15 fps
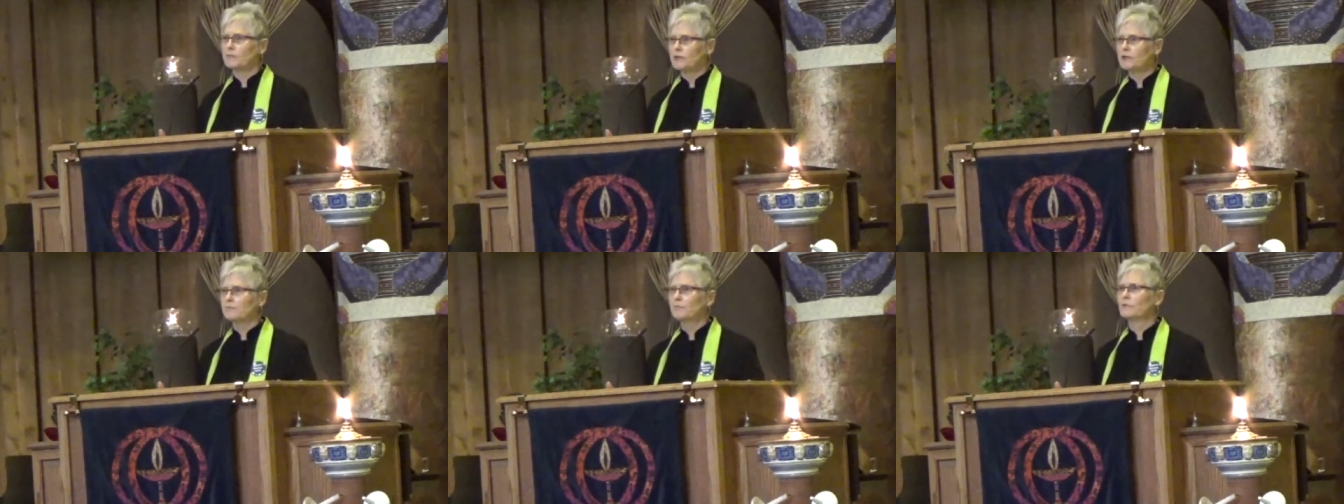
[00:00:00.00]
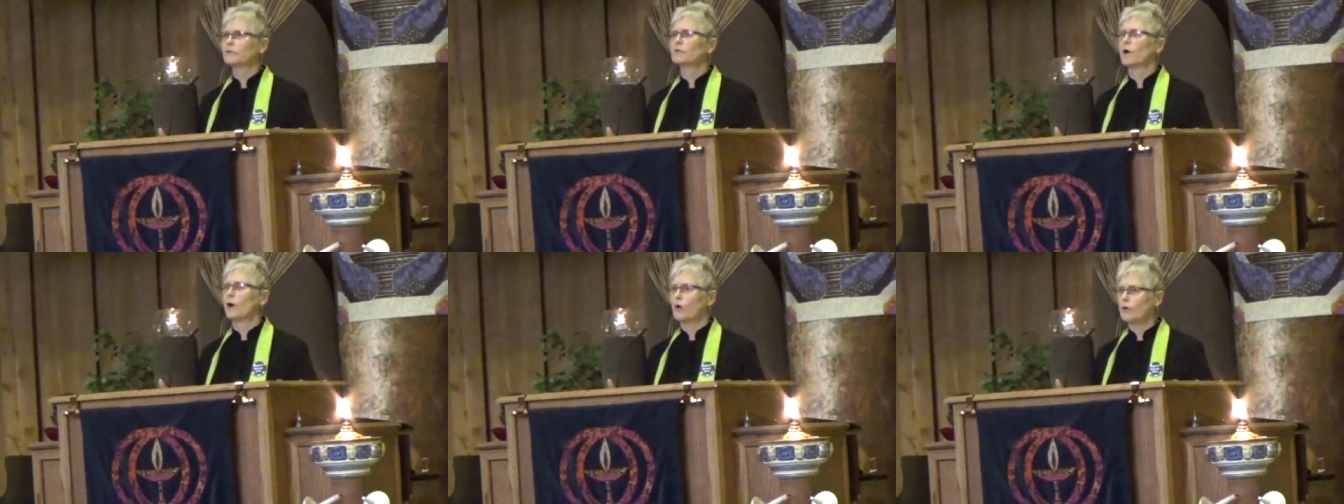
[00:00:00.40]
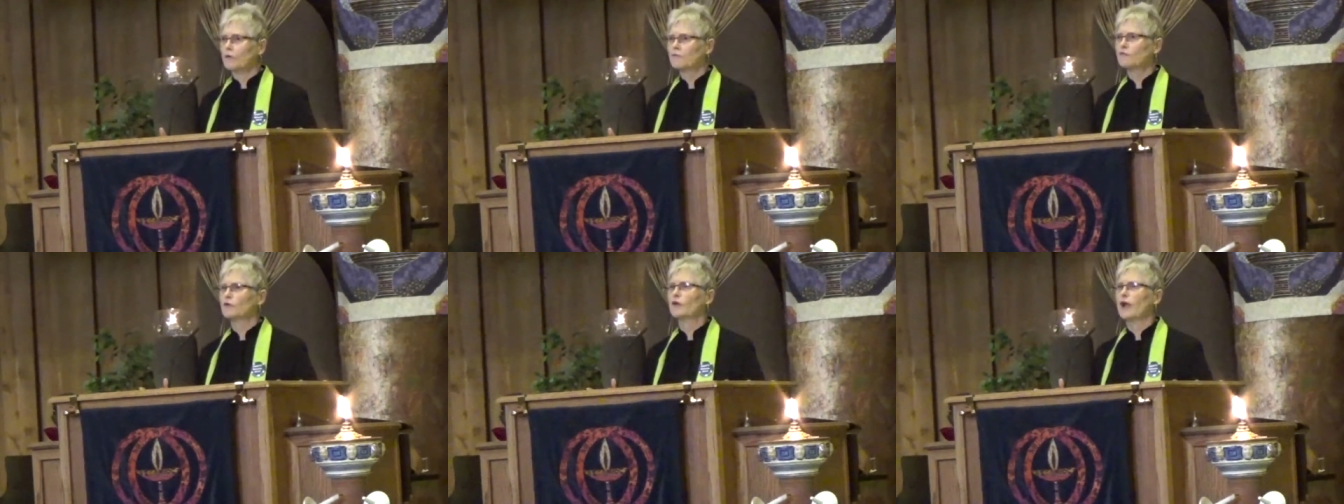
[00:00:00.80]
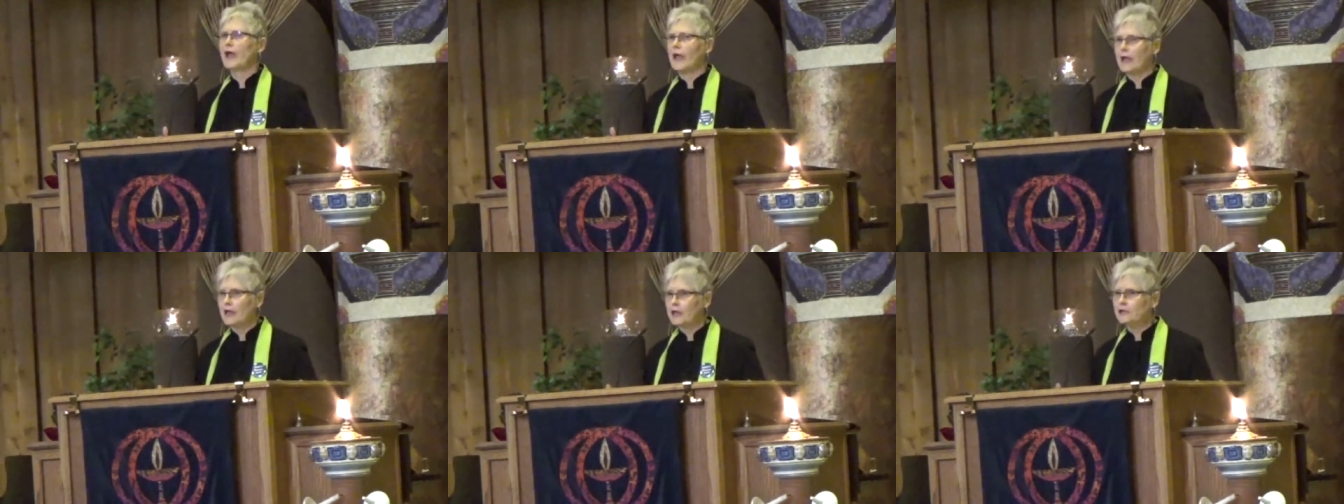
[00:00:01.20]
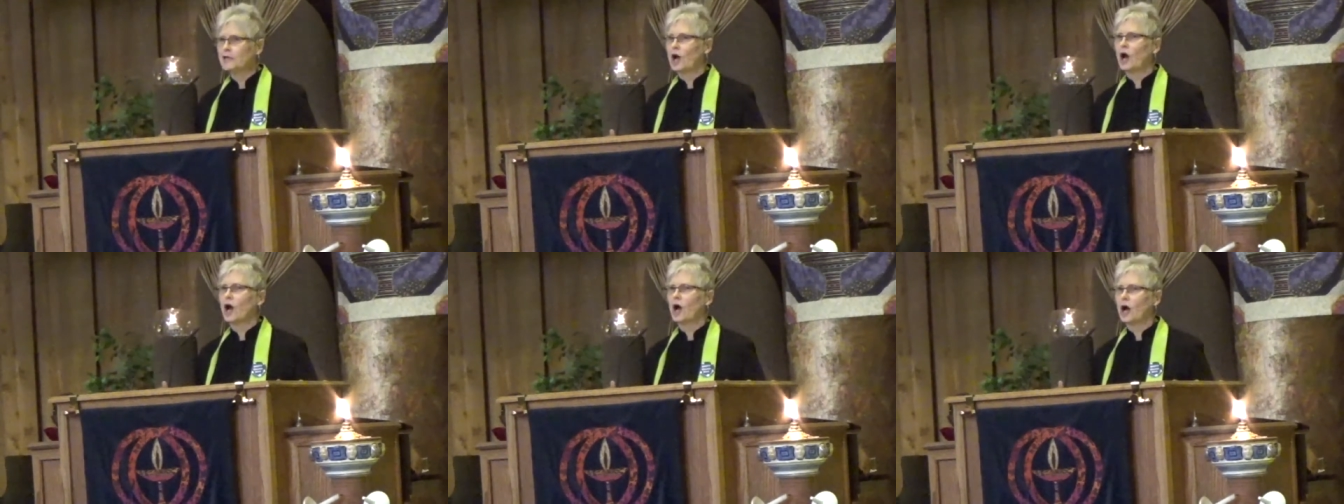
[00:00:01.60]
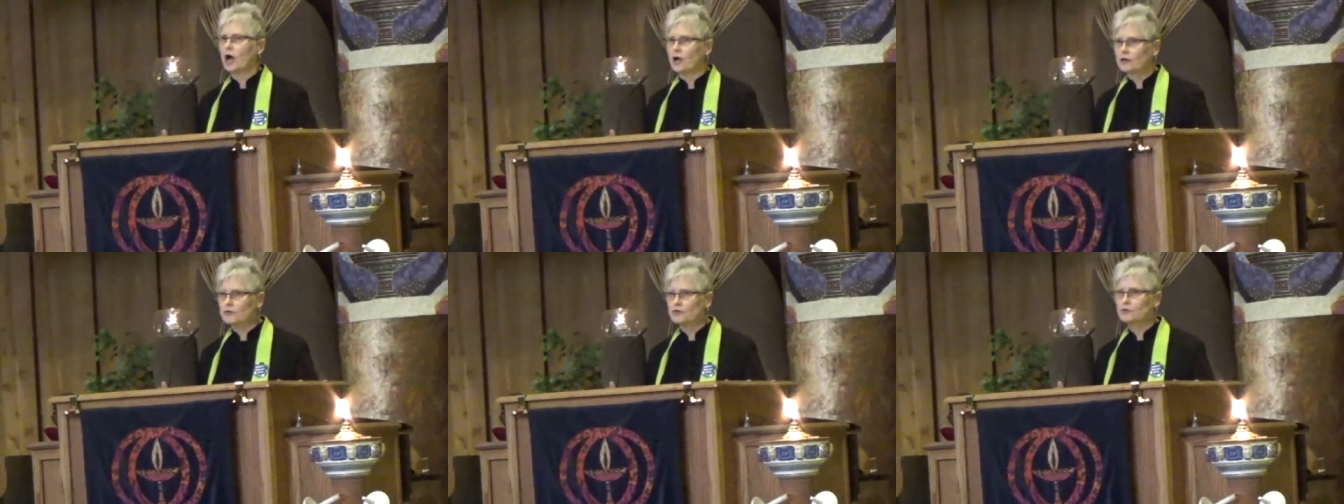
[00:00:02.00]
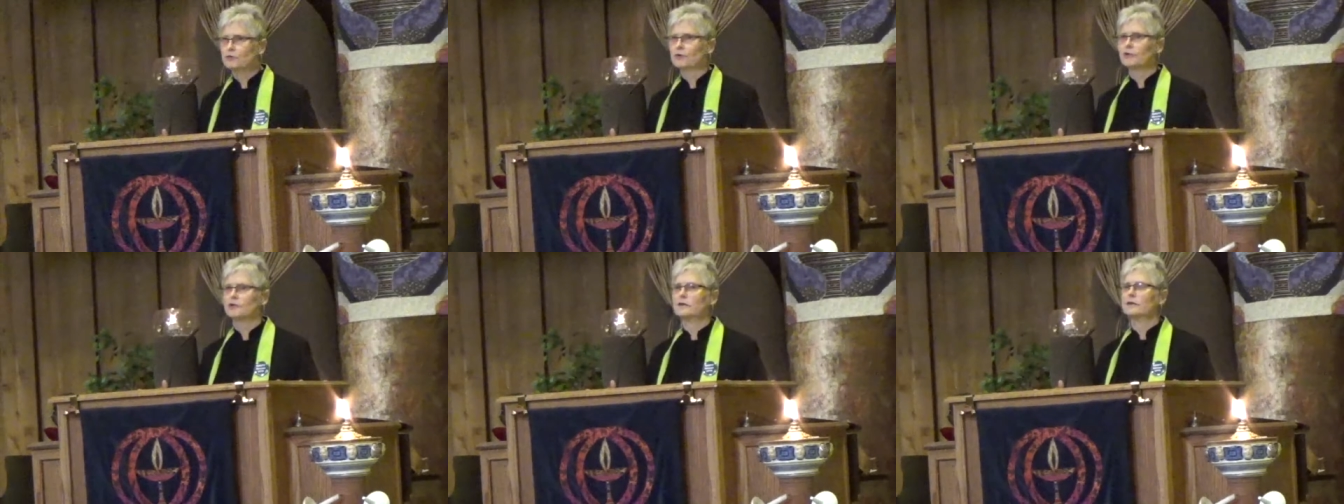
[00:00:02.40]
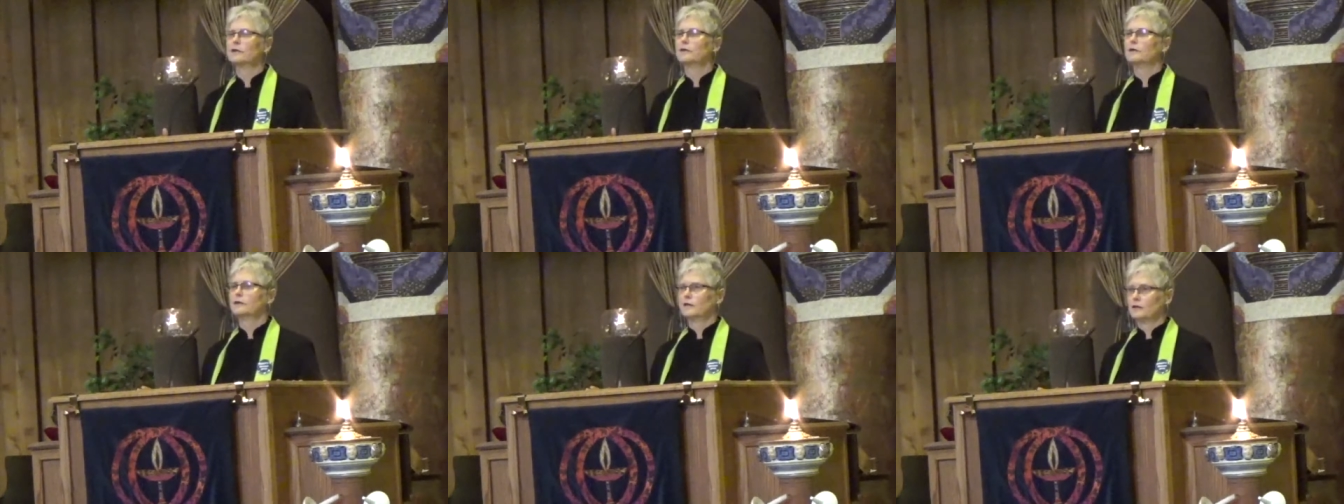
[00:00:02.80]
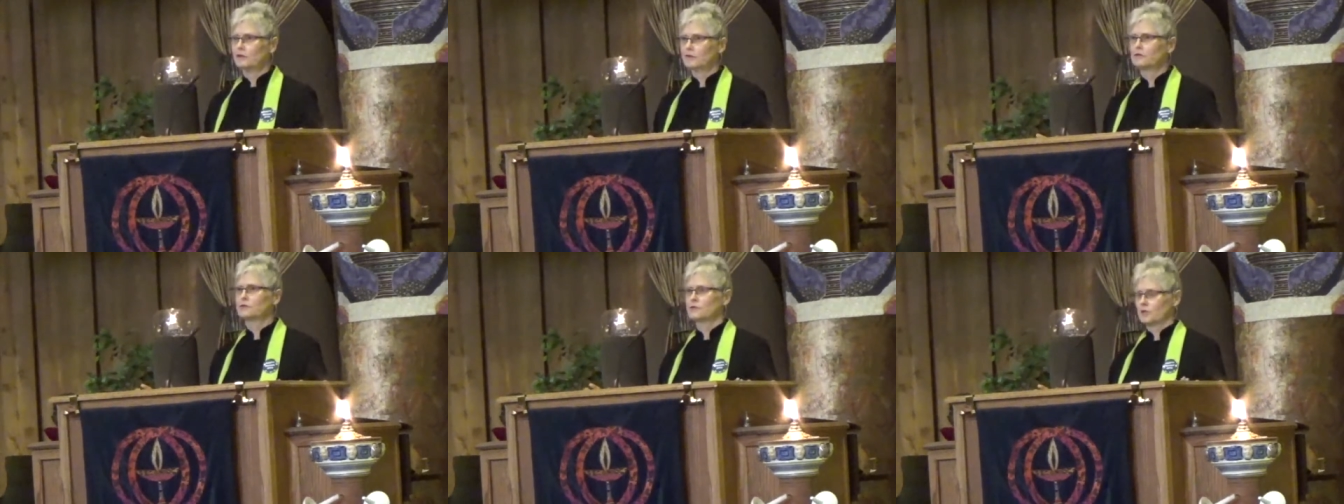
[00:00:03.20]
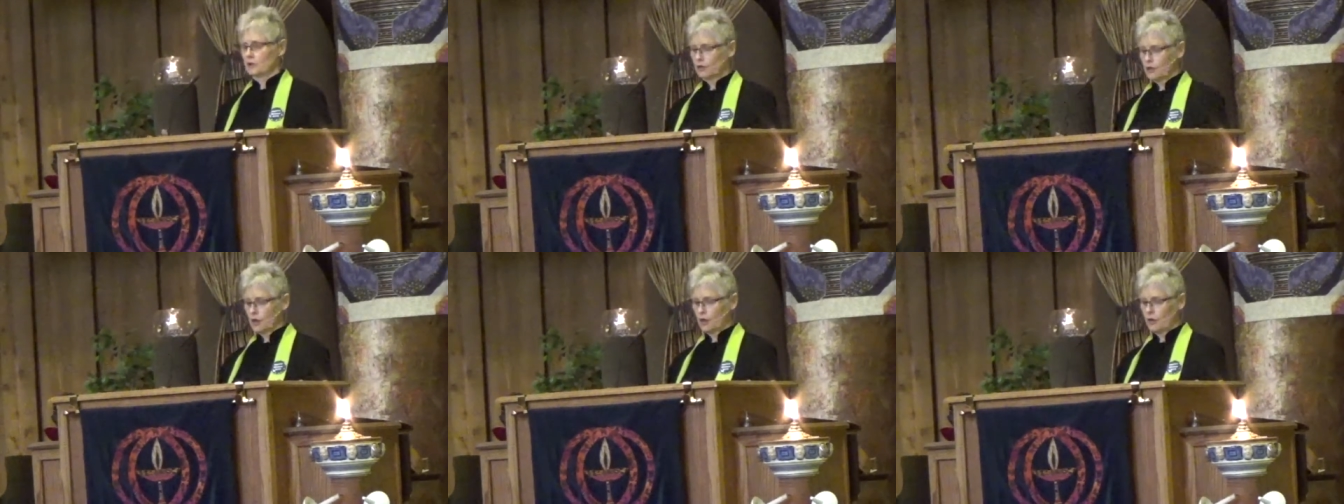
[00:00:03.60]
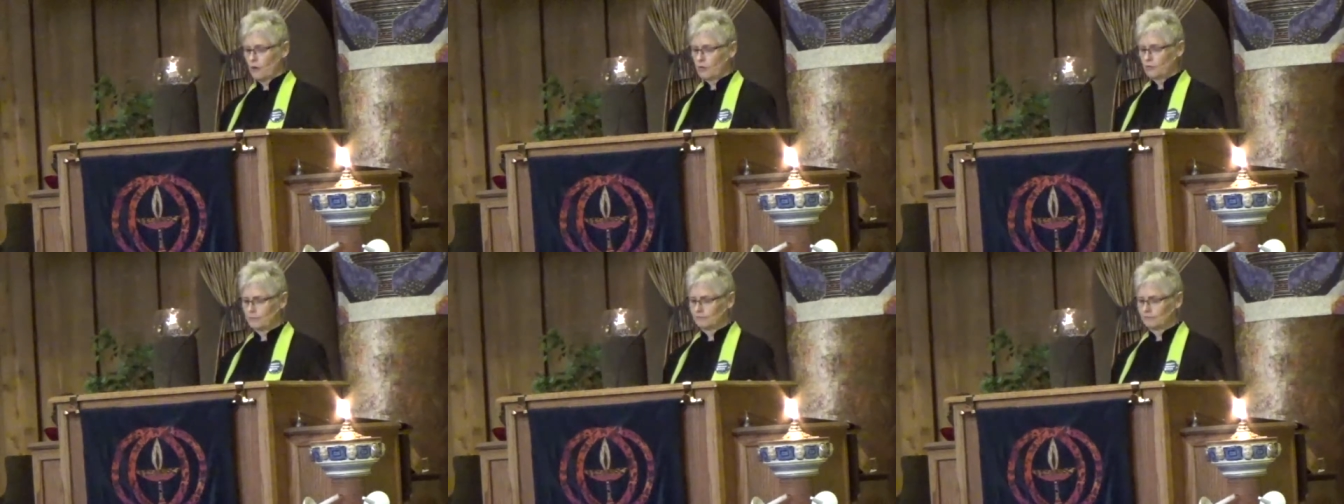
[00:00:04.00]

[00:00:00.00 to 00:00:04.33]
people over 800 years ago.